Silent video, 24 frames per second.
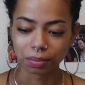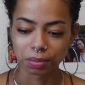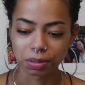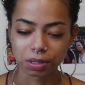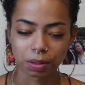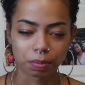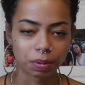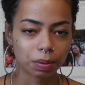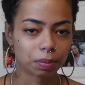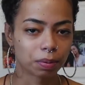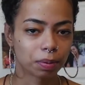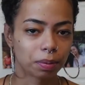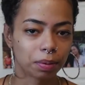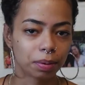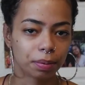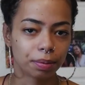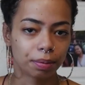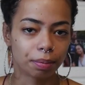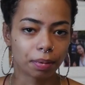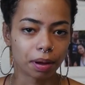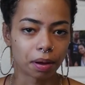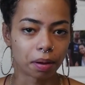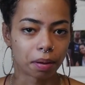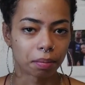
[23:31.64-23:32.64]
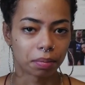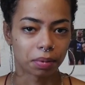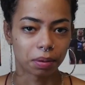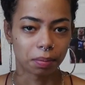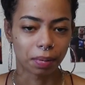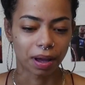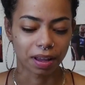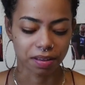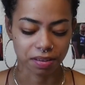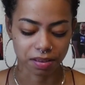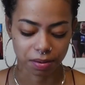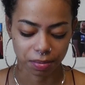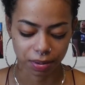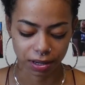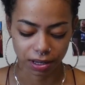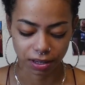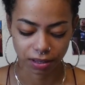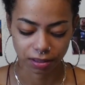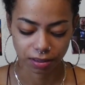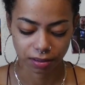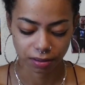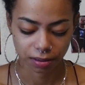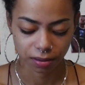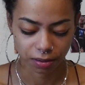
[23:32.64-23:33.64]
So people may be
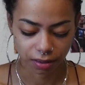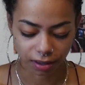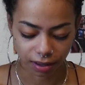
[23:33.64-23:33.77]
masturbating to you.